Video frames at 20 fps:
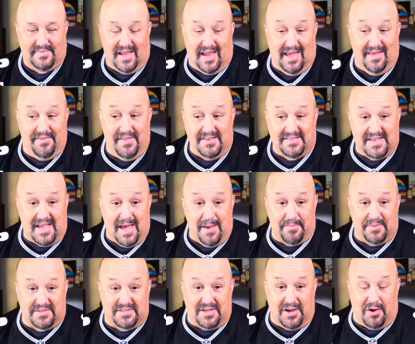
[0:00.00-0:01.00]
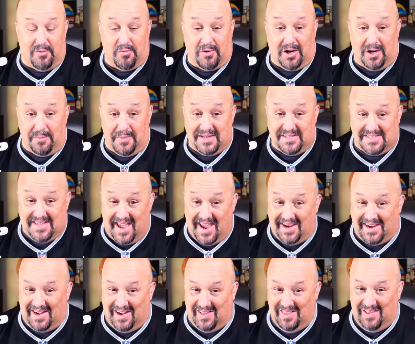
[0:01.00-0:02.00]
In this episode, we're going to be
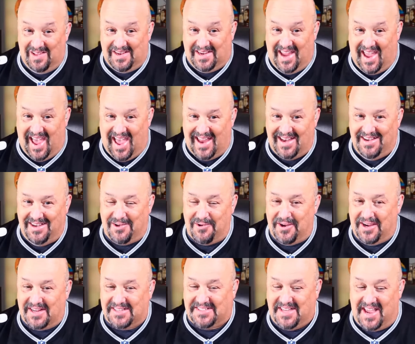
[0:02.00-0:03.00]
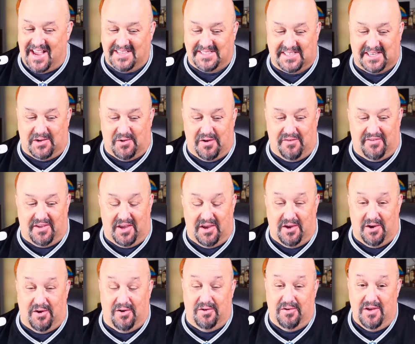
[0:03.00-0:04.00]
taking a look at and doing a tasting
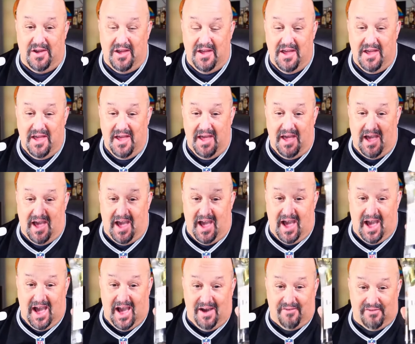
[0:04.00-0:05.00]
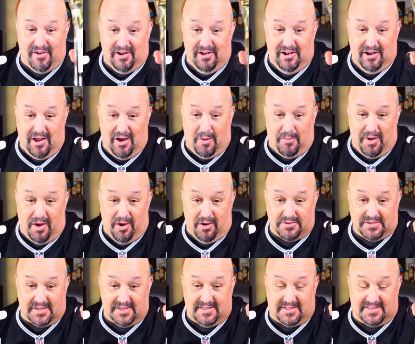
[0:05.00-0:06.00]
review of
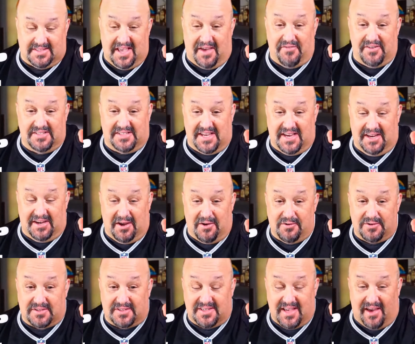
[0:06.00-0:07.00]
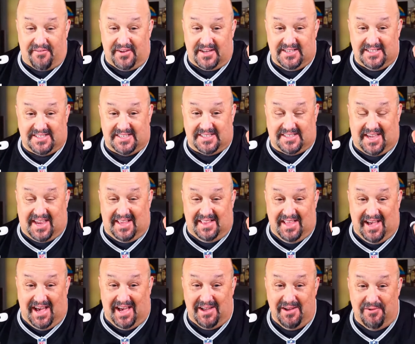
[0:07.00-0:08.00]
Lobos 1707
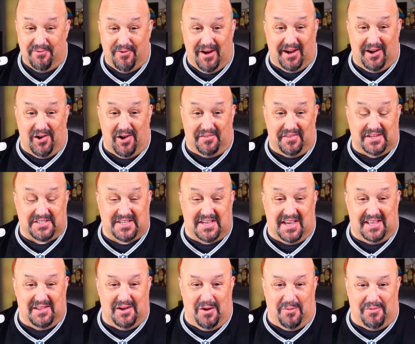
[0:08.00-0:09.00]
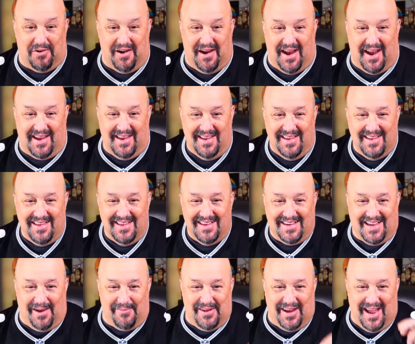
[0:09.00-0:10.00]
Tequila right here on the Tequila Hombre.
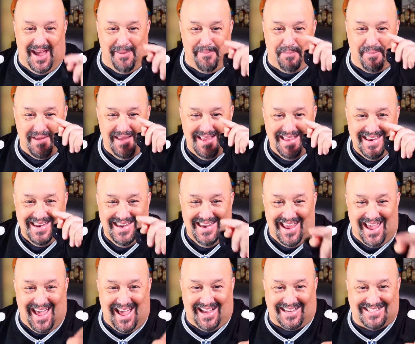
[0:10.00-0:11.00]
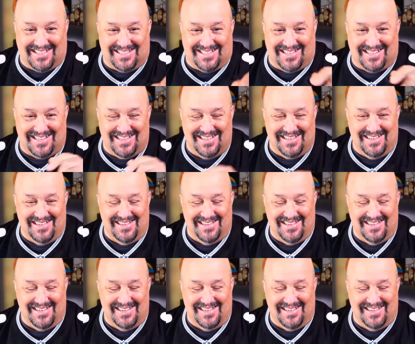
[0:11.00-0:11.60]
Coming up next.